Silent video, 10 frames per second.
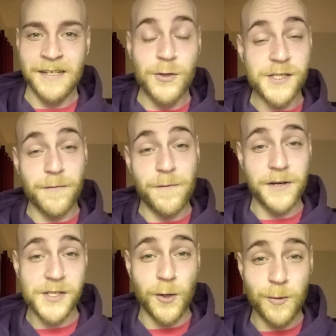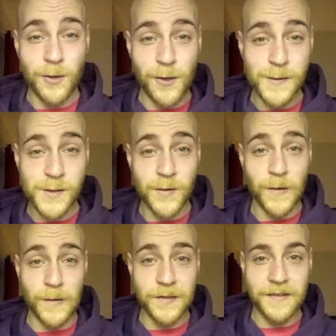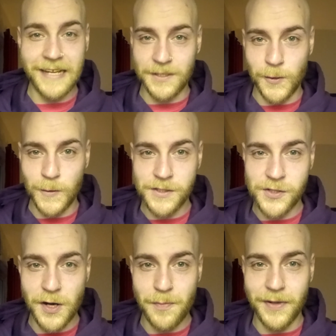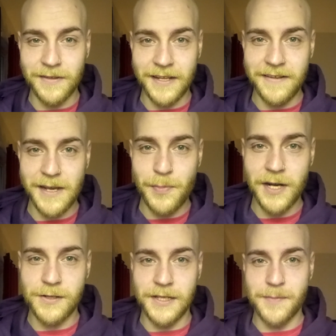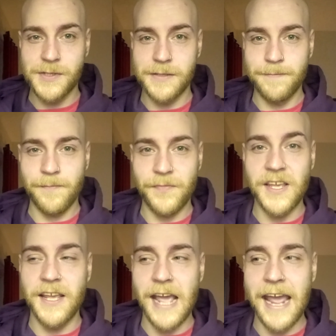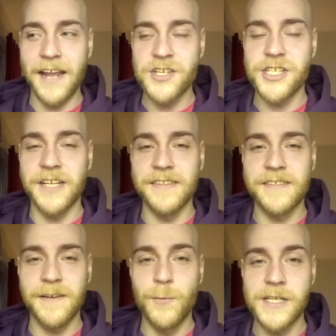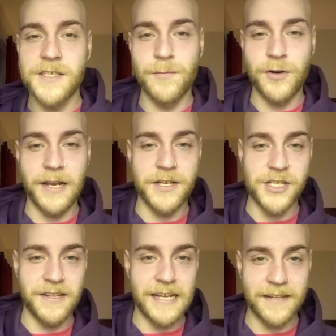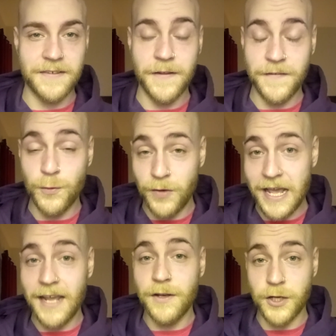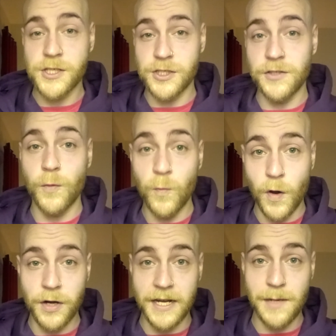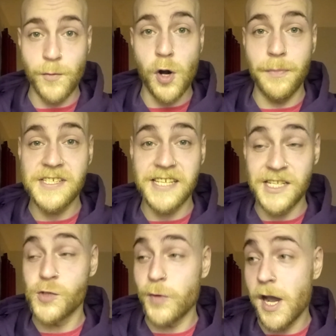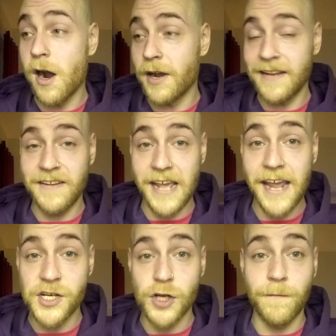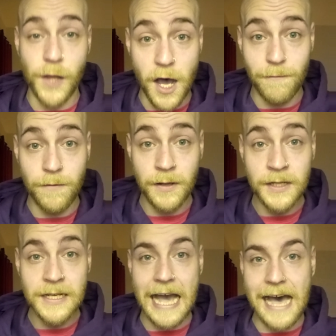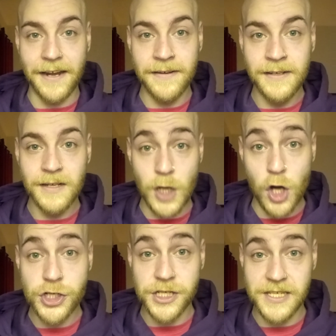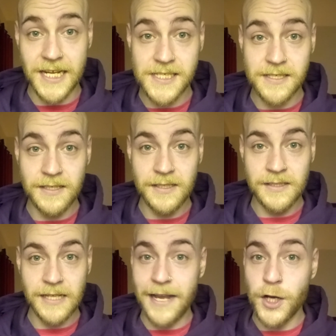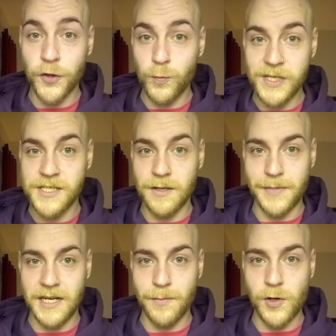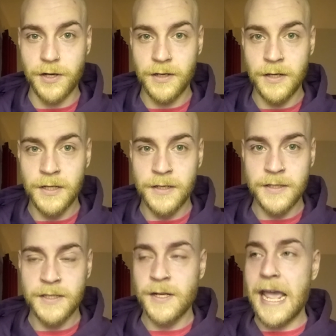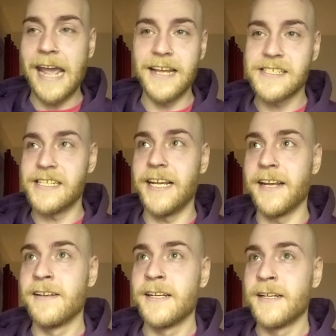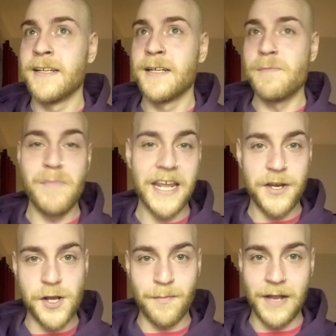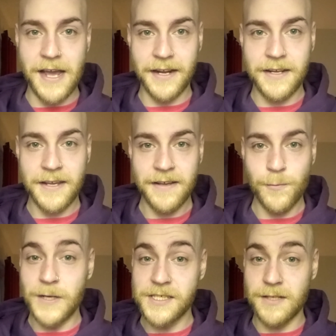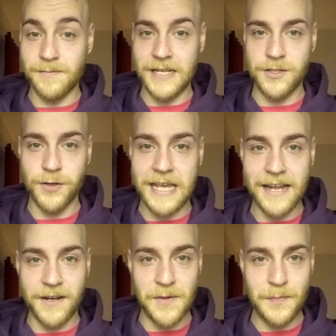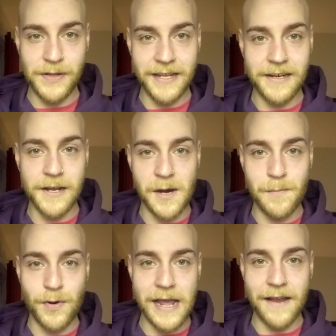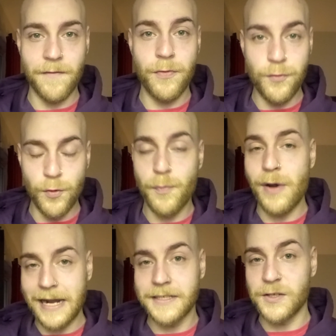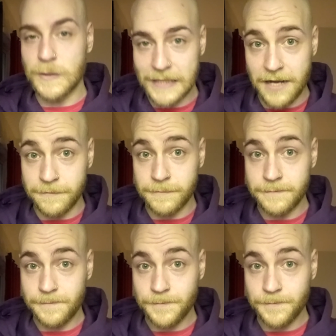Lucifer is also called that old serpent in the apocalypse, the ancient wisdom religion that today doesn't work anymore, since we are in the age love and consciousness and not wisdom anymore. Hazy, medium-like wisdom that you can't completely comprehend through practical life.